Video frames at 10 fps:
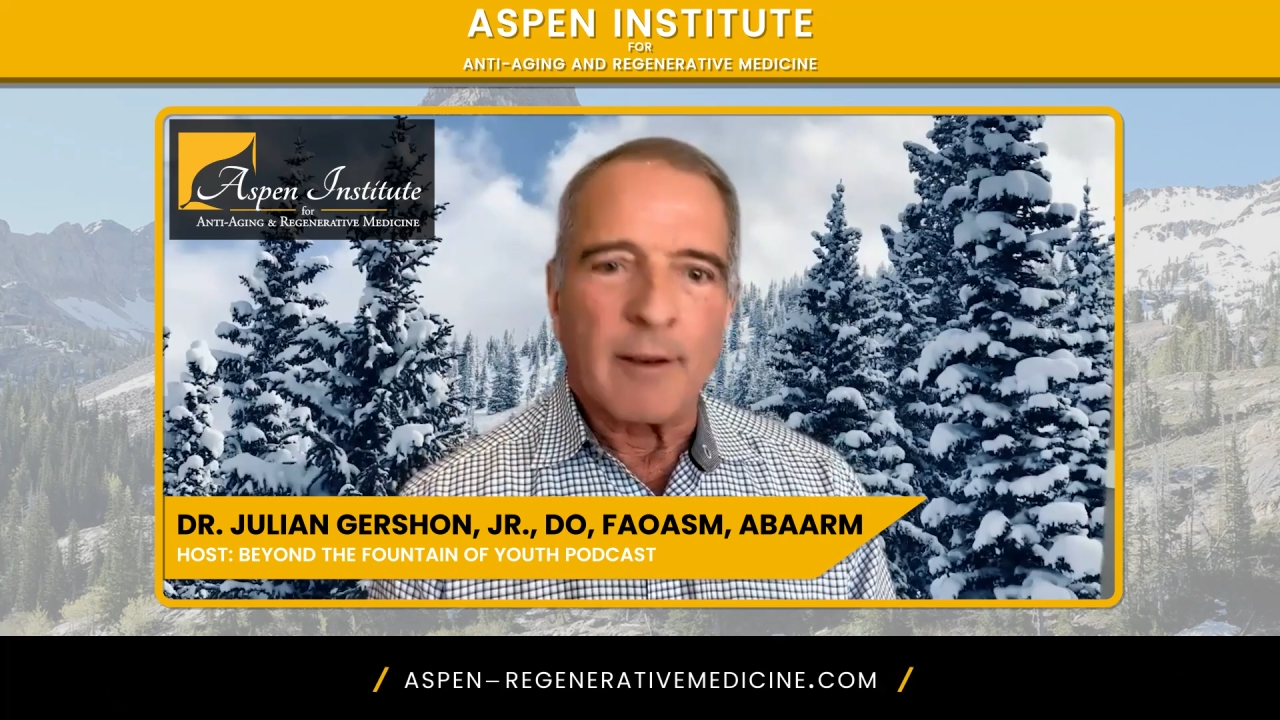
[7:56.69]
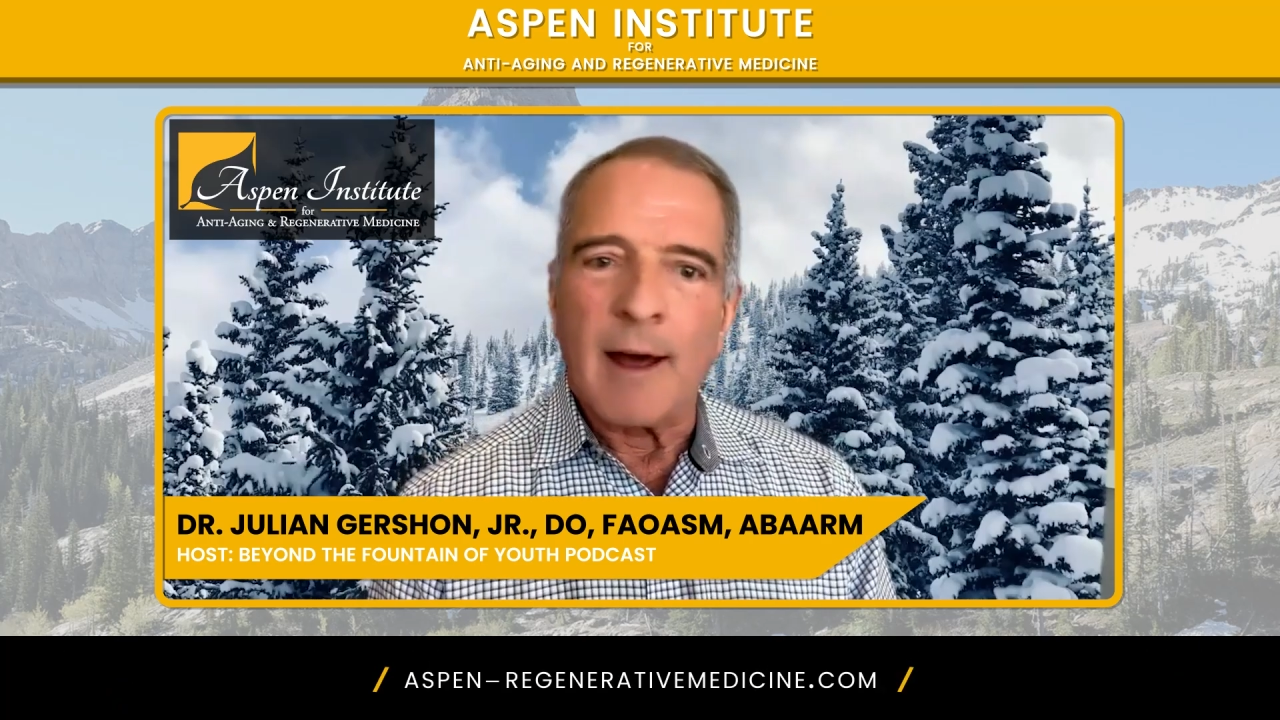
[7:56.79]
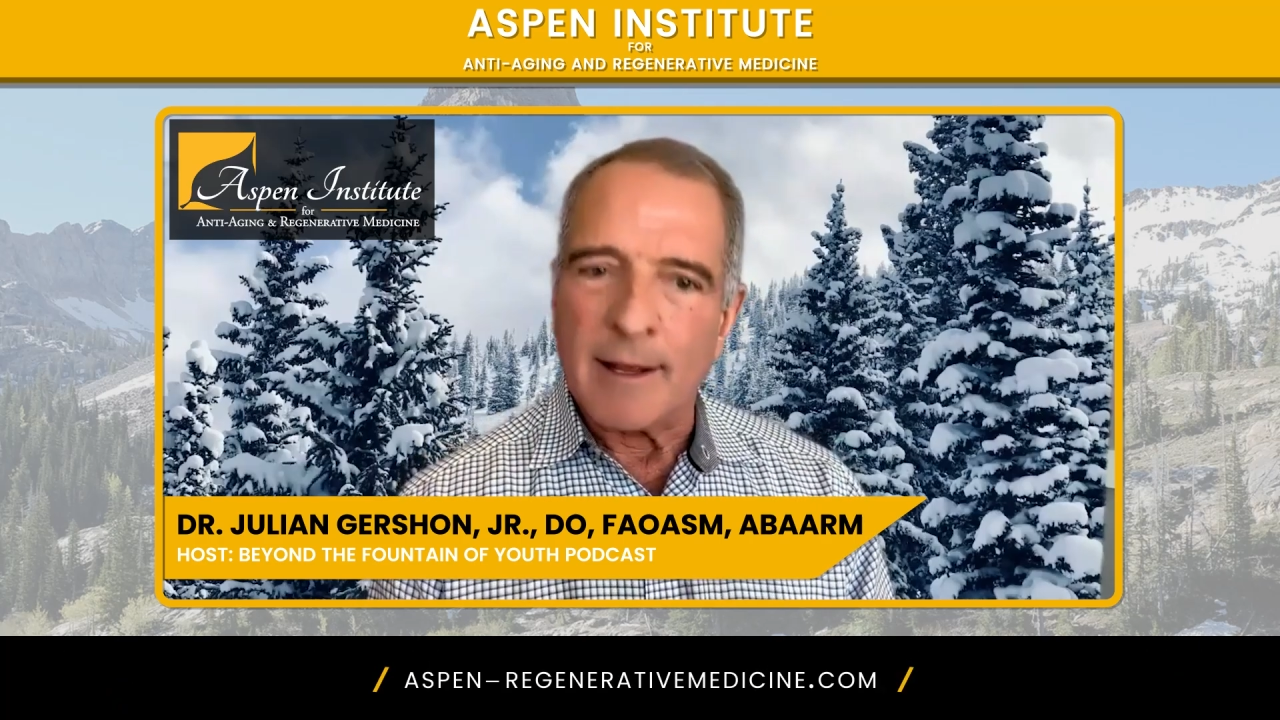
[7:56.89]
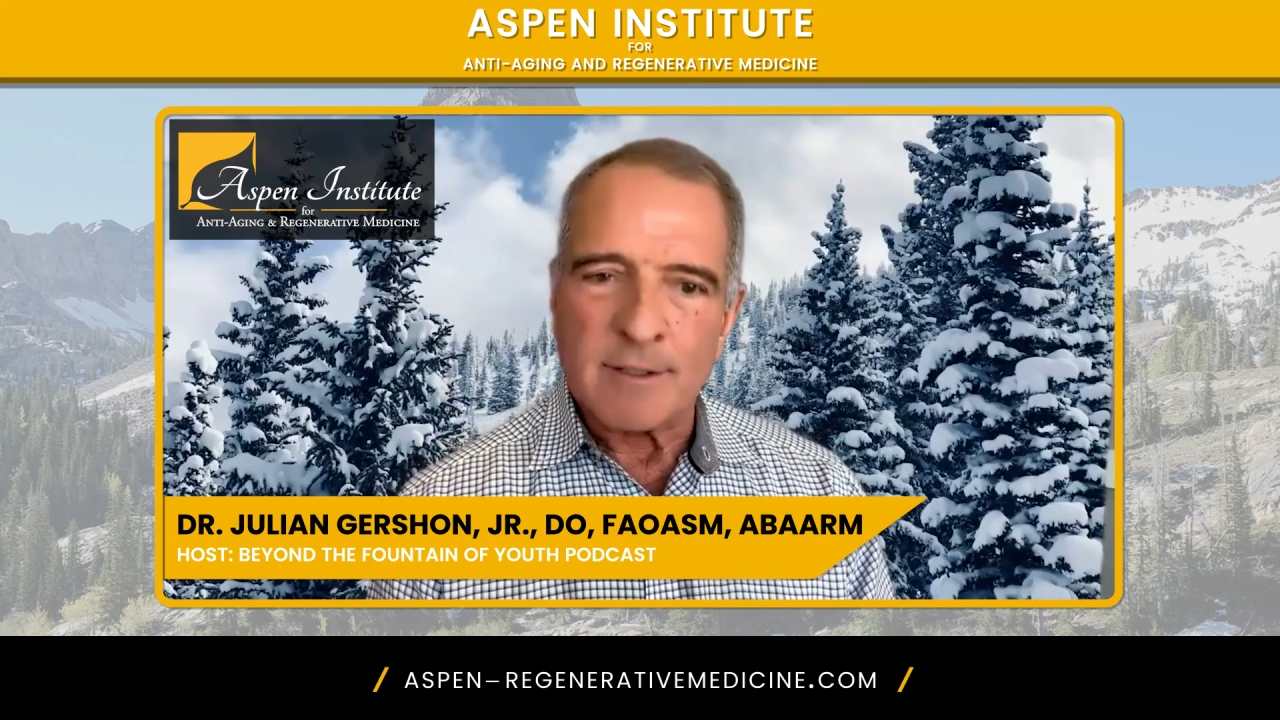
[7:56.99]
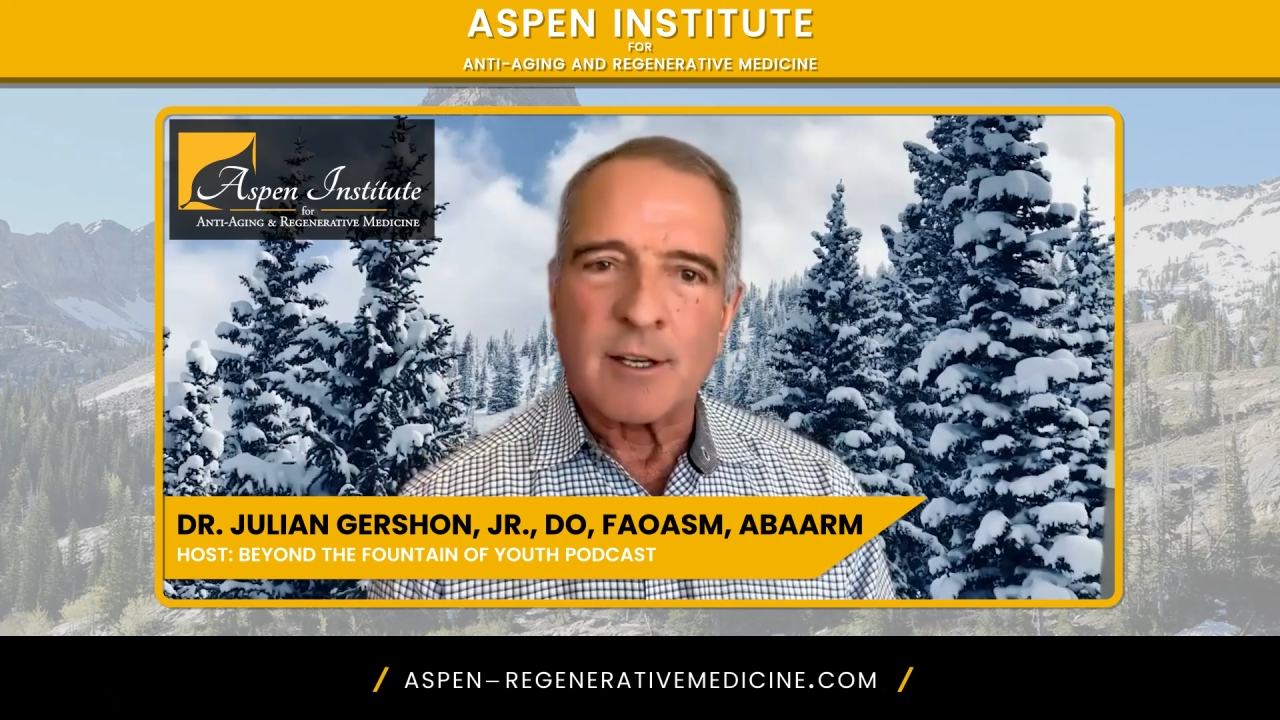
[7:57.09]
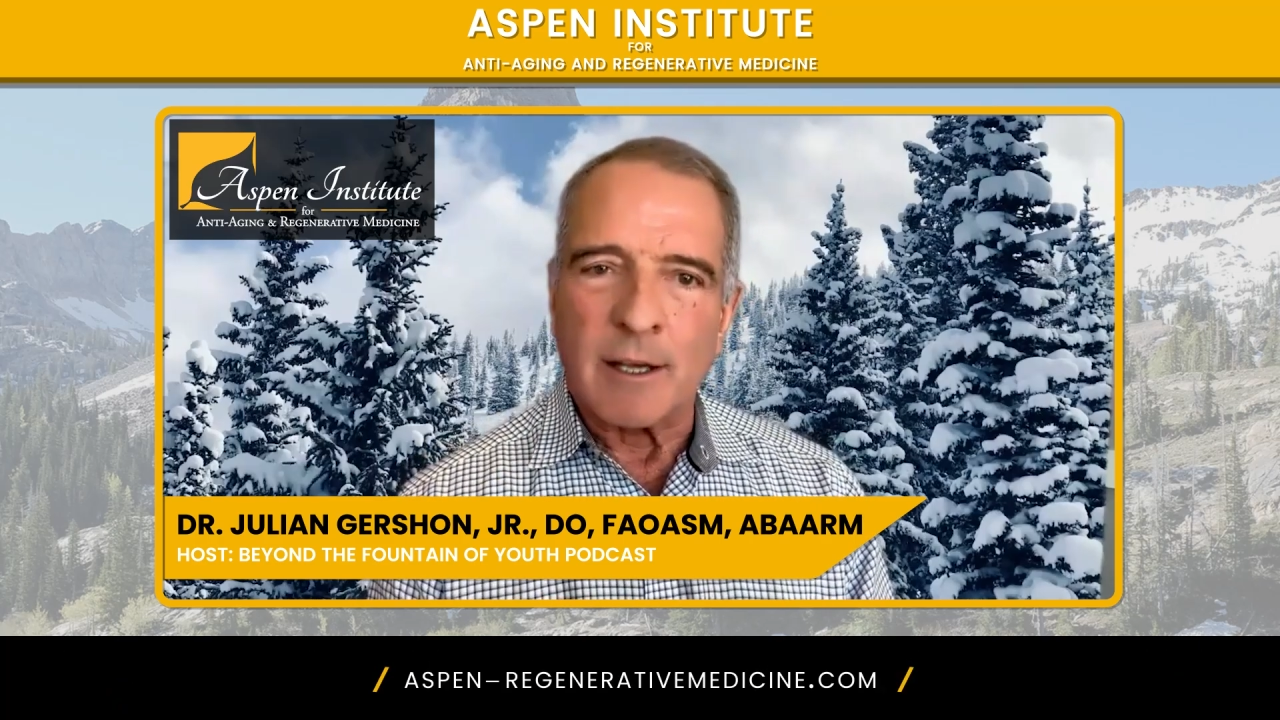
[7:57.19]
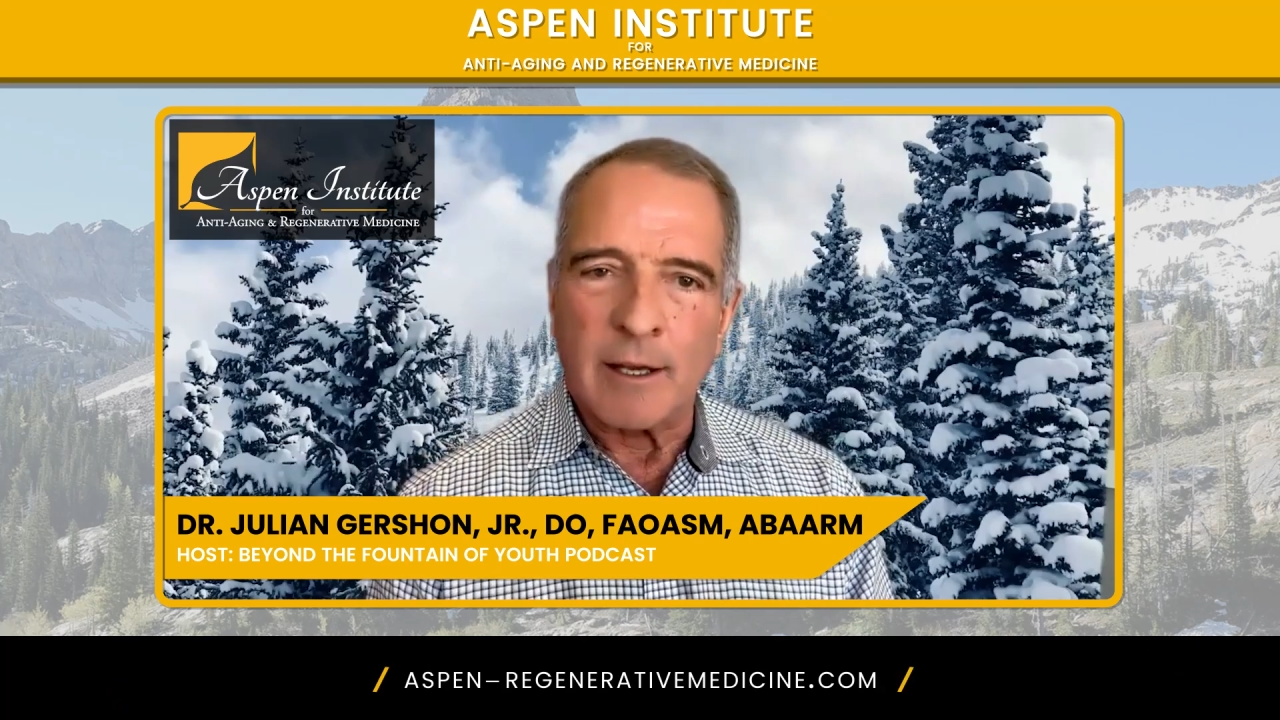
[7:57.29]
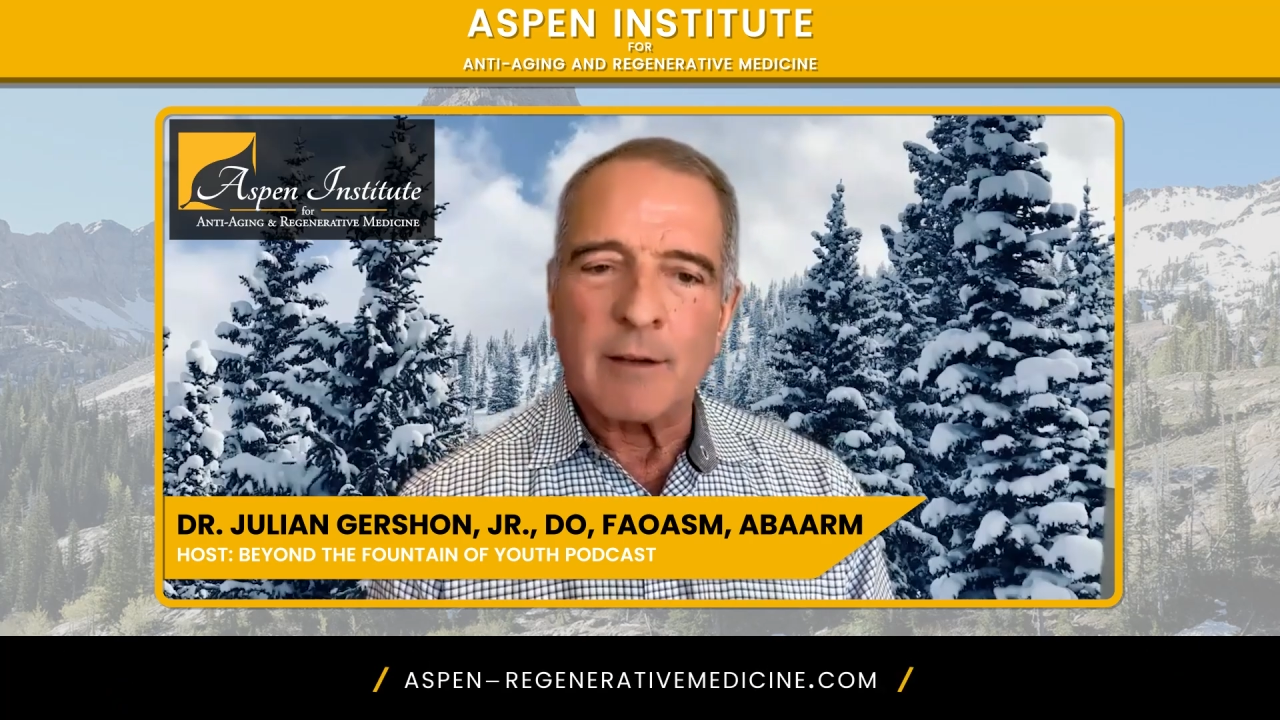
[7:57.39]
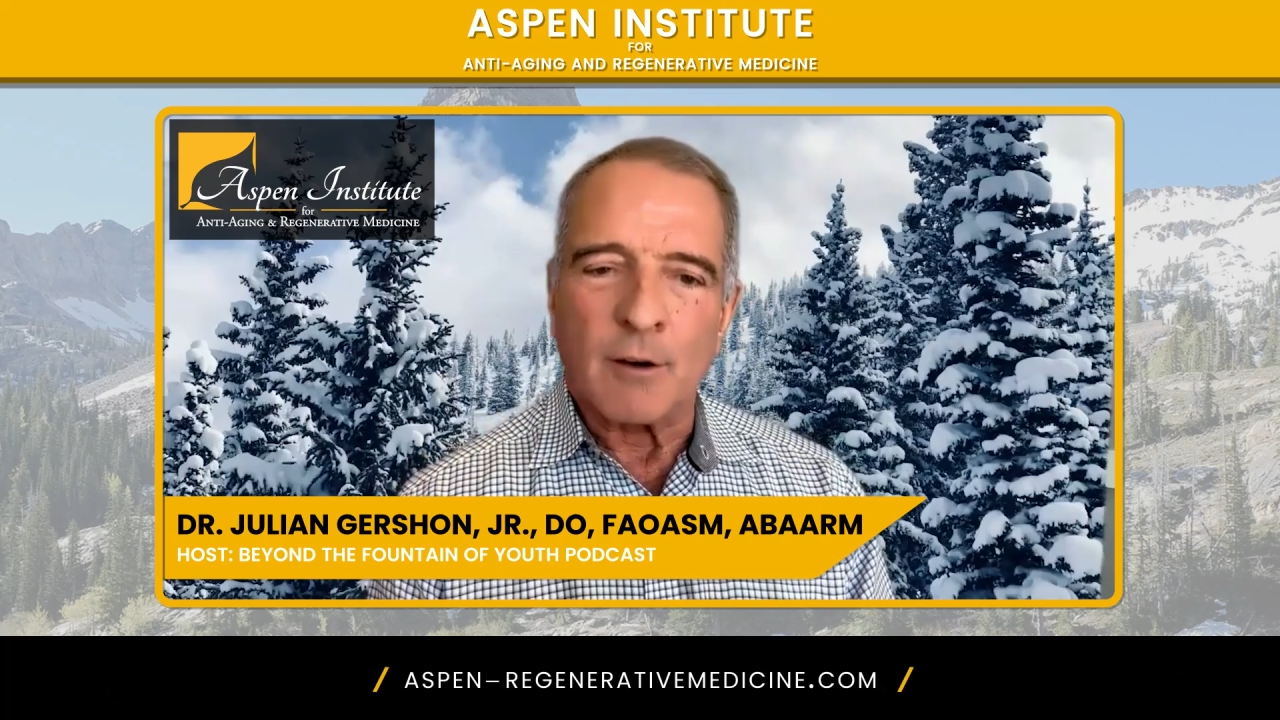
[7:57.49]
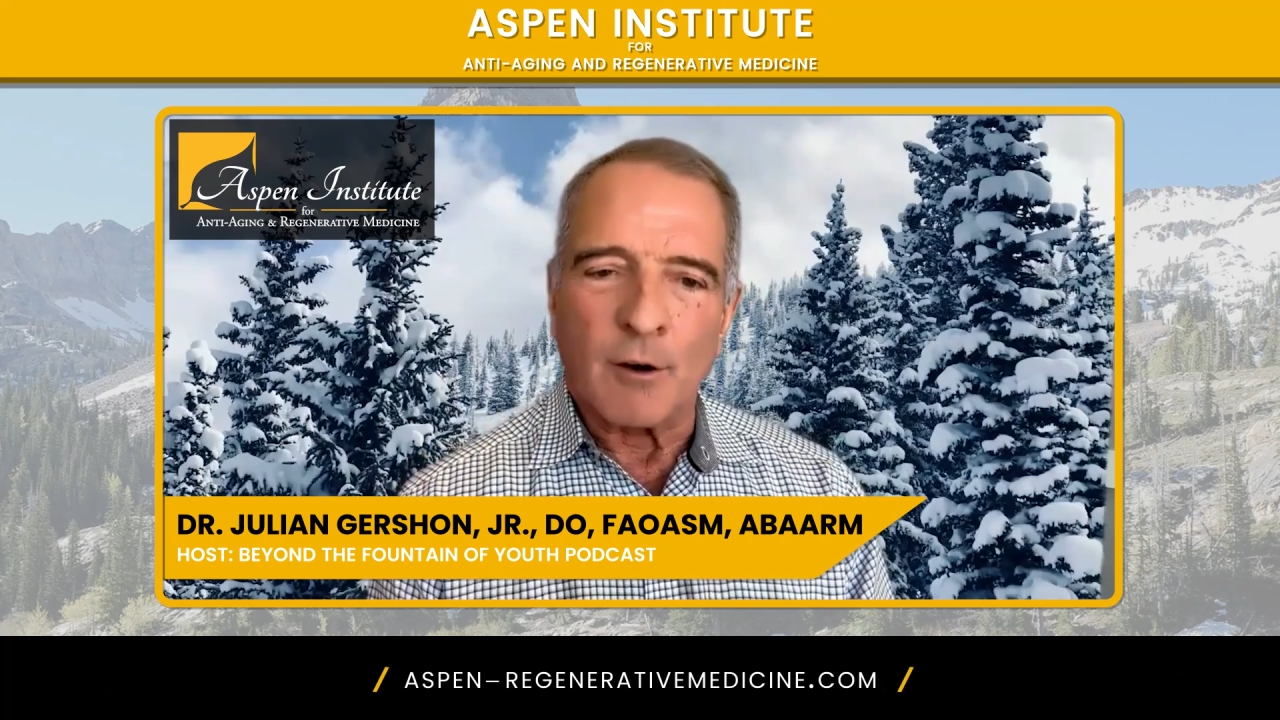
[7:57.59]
to not ski